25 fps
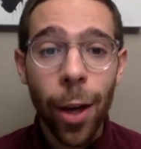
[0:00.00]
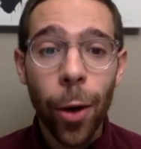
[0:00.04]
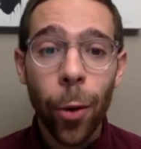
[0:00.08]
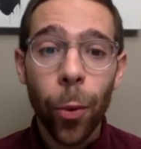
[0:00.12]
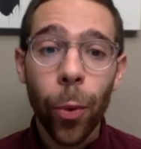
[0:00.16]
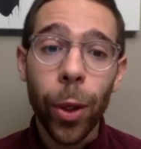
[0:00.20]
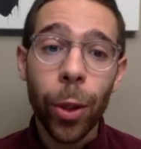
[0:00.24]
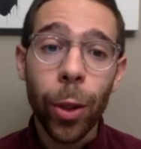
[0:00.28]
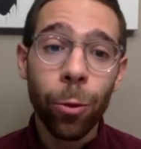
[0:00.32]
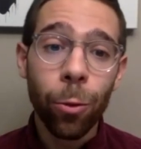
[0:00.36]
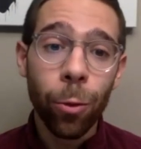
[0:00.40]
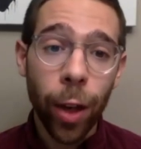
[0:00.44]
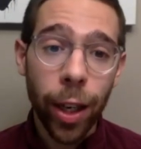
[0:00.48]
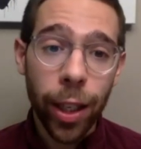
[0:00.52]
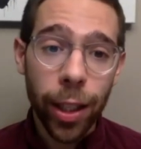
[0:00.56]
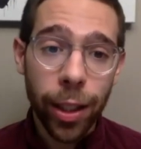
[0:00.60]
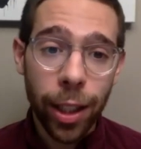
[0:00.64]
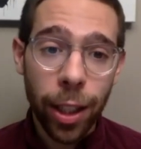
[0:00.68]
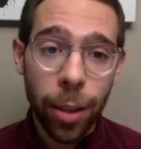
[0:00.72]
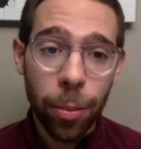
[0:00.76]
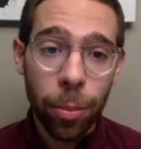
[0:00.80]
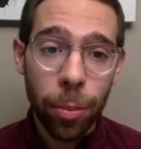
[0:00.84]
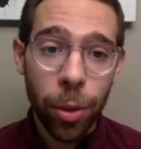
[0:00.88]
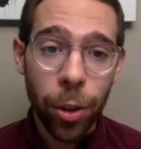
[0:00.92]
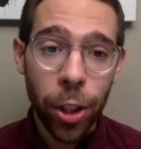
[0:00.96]
We'd
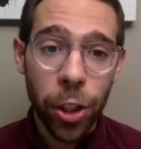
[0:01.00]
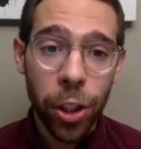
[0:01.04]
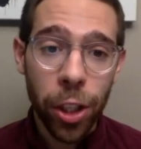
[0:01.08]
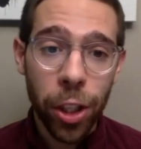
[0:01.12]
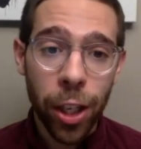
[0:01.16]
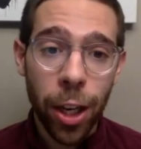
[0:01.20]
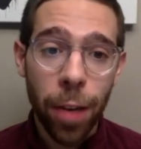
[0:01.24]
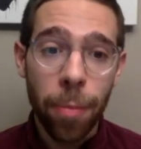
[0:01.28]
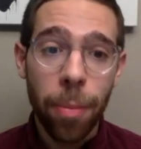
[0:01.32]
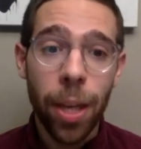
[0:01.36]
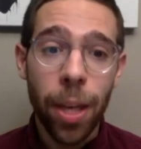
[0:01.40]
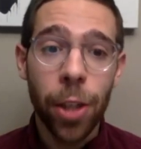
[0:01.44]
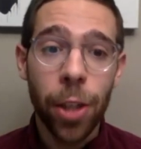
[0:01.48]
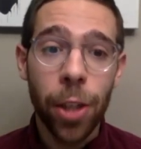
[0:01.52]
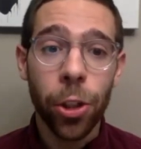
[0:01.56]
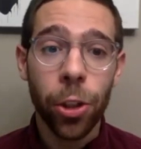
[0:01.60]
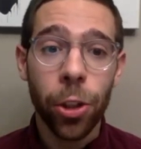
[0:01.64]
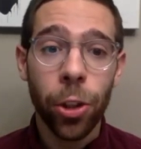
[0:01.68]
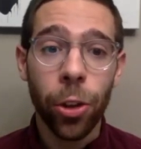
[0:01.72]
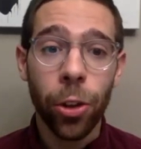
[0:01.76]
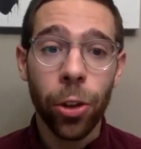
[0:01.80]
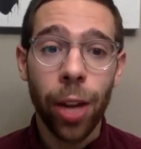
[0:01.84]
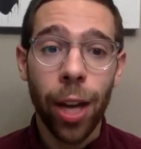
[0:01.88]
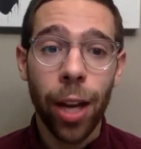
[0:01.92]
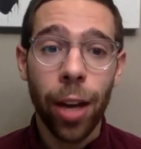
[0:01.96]
greatly appreciate it and make
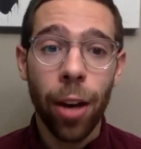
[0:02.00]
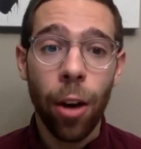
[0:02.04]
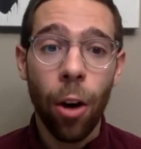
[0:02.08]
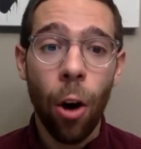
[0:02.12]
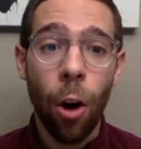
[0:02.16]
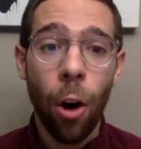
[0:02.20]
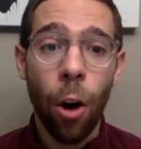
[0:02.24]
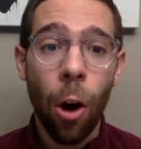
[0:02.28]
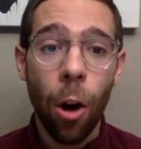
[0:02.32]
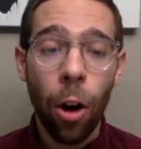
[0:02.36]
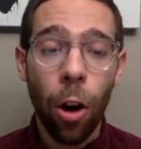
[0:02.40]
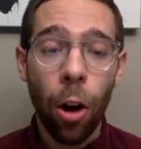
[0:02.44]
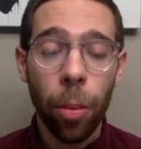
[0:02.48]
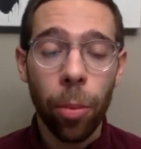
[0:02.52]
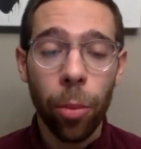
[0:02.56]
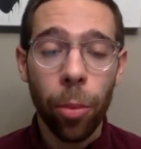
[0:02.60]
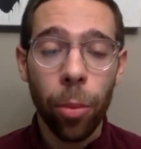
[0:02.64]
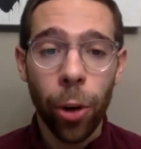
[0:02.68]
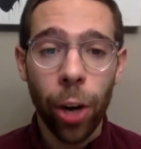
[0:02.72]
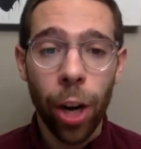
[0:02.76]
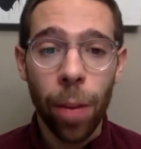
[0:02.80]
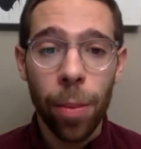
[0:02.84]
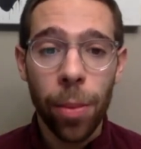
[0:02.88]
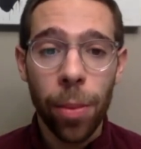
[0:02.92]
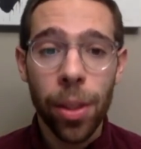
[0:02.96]
sure that all our
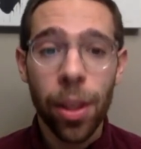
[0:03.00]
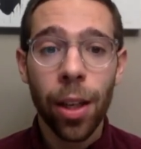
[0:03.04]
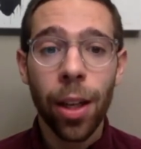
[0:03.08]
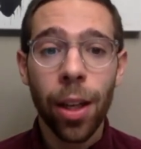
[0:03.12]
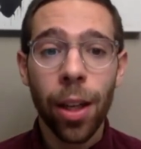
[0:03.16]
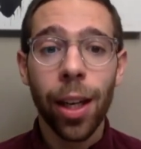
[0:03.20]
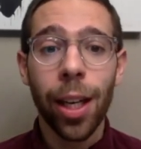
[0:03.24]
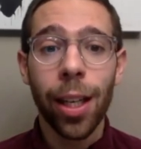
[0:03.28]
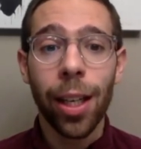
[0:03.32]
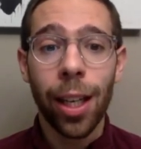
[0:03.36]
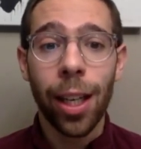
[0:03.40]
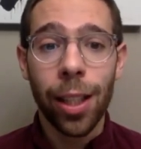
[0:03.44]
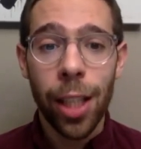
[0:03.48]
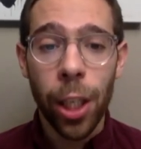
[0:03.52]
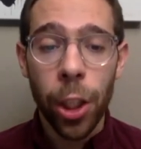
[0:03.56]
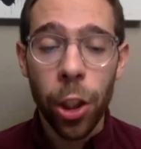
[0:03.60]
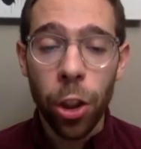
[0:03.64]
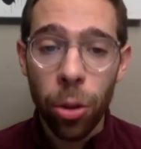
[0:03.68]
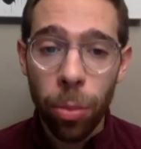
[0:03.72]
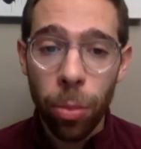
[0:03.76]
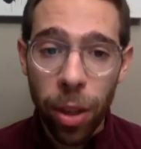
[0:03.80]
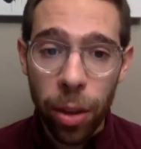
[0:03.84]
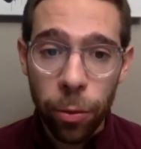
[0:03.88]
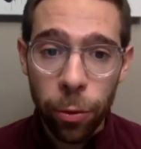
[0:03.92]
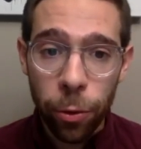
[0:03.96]
programs can continue
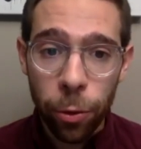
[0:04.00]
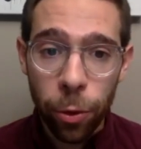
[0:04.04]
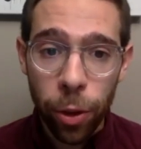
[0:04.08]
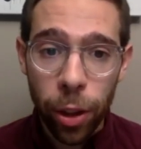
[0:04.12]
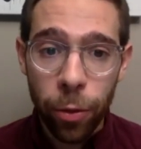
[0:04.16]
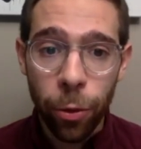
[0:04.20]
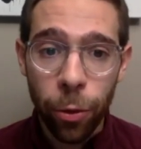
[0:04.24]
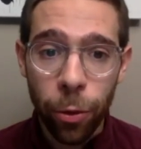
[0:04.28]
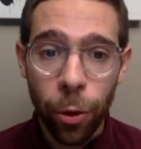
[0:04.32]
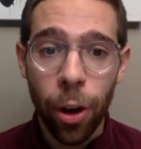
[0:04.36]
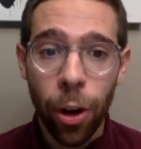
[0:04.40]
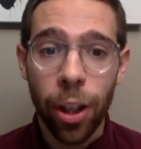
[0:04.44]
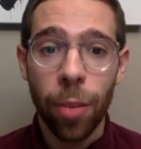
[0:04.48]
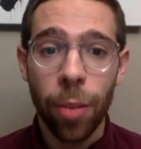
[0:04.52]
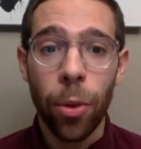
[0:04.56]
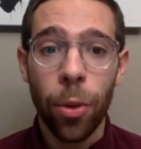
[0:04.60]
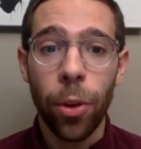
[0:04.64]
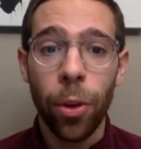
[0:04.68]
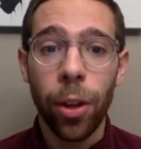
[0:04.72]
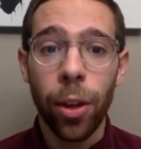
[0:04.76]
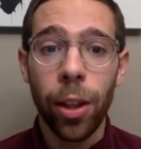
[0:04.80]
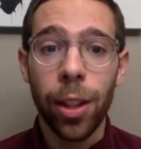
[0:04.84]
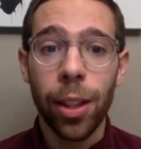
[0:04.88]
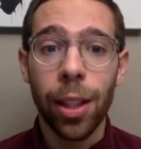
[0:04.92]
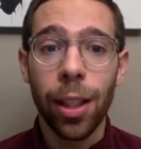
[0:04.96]
to be free for our
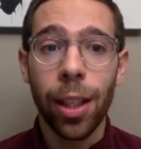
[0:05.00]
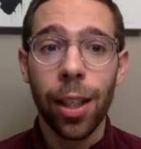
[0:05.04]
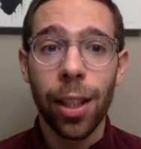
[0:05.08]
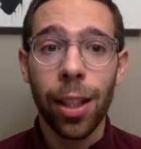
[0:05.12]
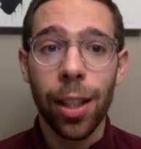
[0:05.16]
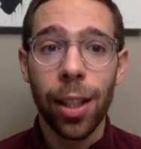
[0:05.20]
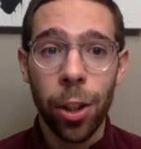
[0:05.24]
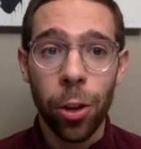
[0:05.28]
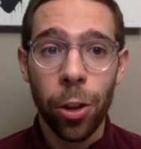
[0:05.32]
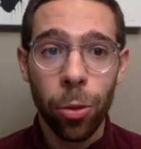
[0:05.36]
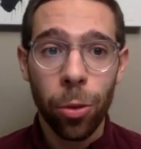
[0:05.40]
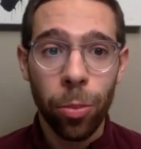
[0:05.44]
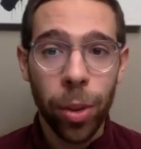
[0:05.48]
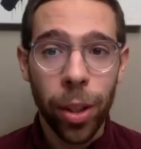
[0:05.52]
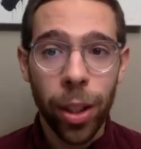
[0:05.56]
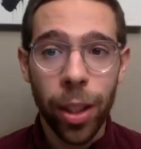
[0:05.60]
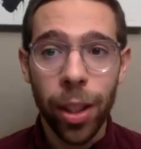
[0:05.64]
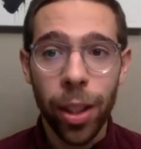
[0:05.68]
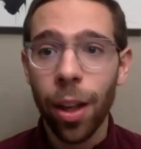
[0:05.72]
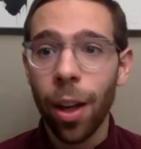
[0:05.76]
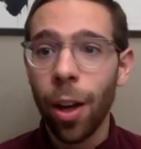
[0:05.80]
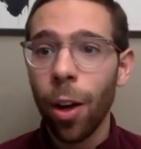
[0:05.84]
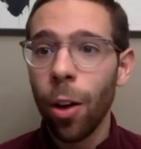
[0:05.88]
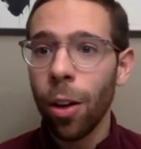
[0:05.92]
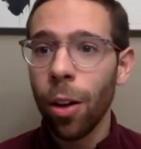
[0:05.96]
communities and continue to be
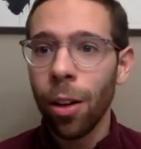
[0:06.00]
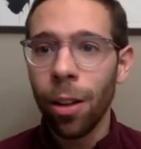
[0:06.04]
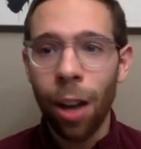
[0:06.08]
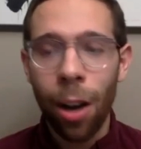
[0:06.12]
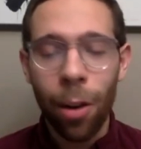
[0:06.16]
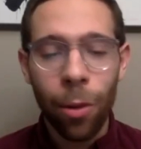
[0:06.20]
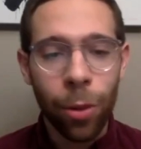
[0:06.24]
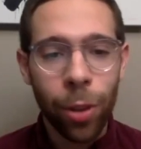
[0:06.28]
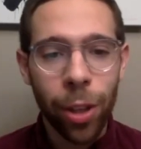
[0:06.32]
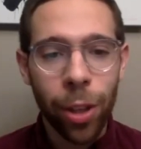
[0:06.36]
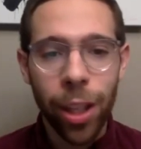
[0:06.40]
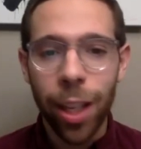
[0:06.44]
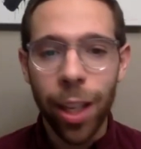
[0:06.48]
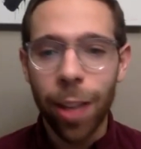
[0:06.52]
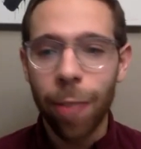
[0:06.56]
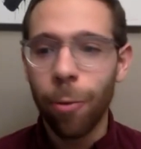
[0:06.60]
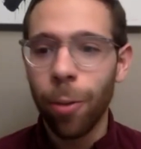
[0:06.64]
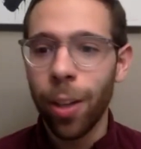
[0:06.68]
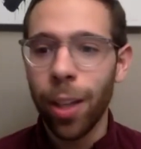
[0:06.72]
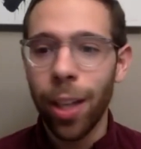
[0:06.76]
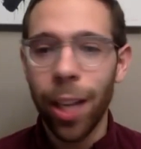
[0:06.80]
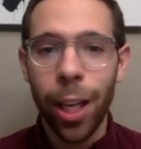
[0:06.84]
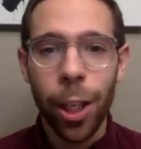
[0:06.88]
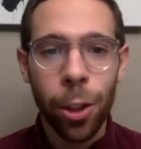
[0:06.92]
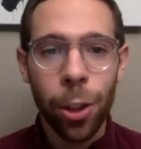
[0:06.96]
lovely and
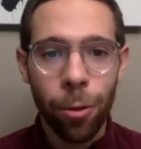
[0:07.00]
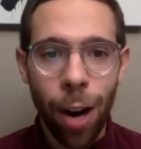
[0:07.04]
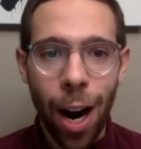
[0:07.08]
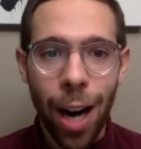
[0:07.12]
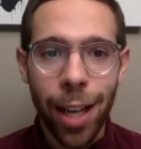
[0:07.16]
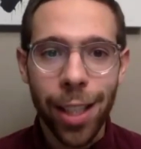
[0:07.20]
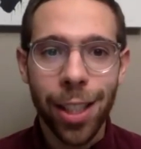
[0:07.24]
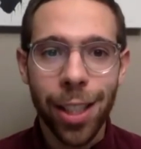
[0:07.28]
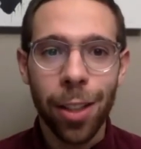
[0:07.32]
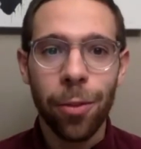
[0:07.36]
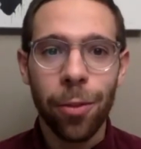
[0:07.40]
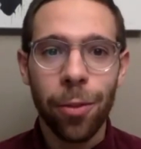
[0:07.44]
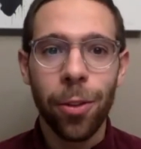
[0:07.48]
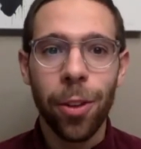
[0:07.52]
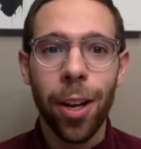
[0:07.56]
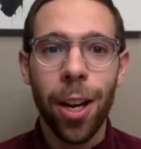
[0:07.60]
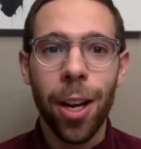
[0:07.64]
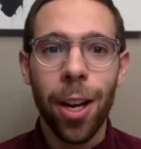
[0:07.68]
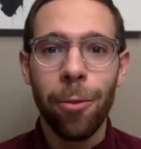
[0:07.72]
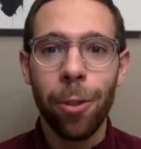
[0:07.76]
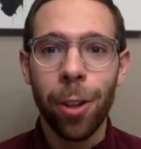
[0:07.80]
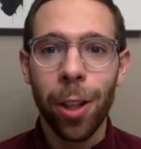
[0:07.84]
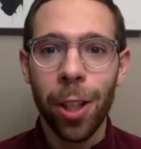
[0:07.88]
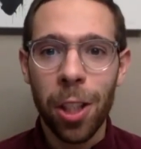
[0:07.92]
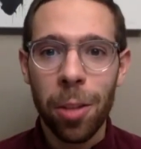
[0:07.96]
really interactive
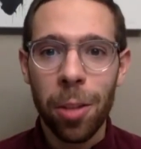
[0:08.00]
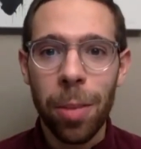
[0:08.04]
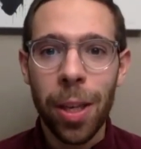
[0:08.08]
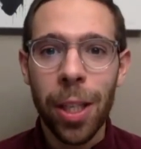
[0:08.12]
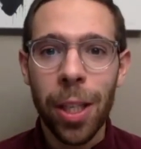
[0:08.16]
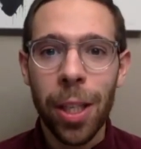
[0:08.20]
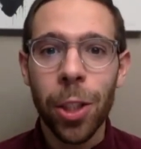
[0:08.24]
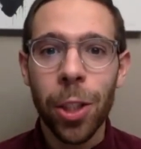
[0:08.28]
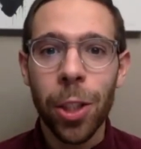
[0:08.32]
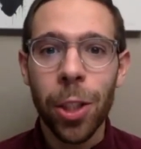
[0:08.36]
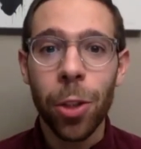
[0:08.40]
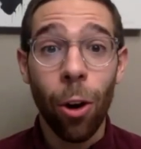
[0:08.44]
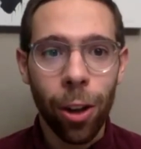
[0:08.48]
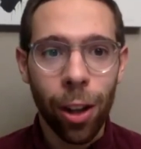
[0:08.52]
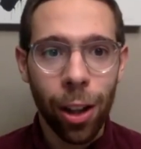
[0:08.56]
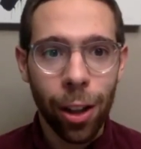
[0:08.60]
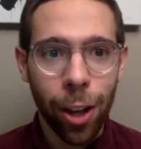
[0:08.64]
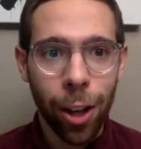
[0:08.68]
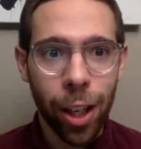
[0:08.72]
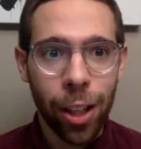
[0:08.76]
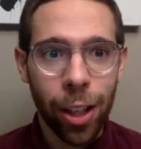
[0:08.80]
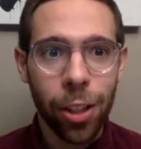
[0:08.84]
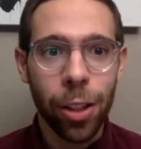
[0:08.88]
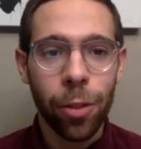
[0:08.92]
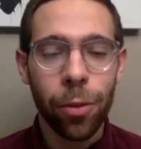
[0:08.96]
and really speak to our
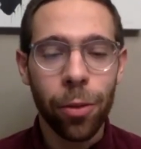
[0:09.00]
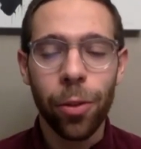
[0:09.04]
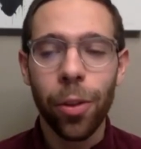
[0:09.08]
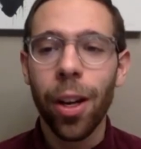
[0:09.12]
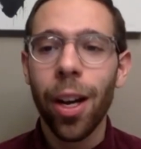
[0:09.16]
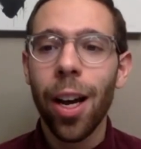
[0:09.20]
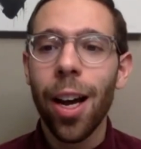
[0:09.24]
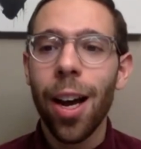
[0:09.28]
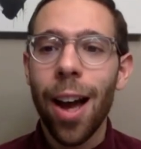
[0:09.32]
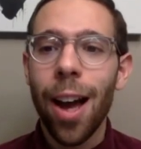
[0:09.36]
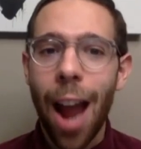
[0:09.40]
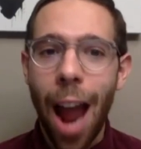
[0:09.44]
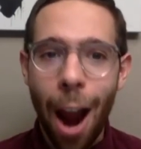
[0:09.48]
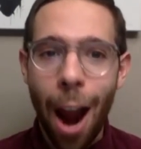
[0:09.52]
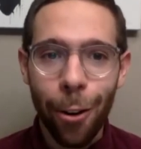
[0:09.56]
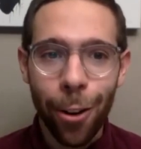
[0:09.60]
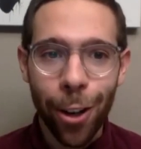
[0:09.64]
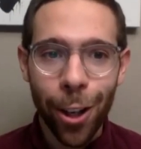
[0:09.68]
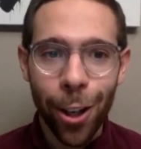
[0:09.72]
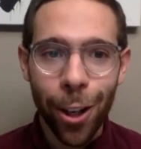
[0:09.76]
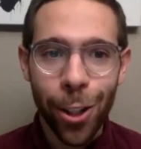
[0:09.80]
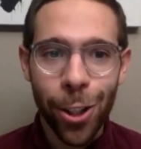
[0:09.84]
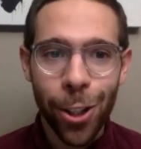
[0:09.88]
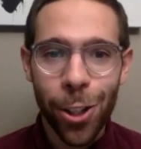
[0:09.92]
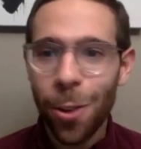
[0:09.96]
collective
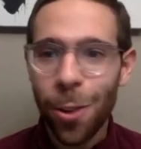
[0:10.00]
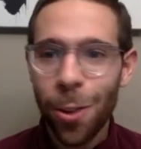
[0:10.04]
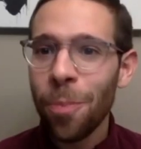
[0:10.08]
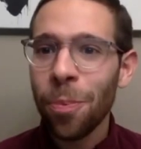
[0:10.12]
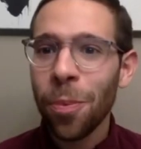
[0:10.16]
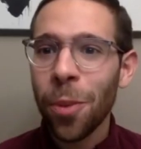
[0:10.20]
heritage.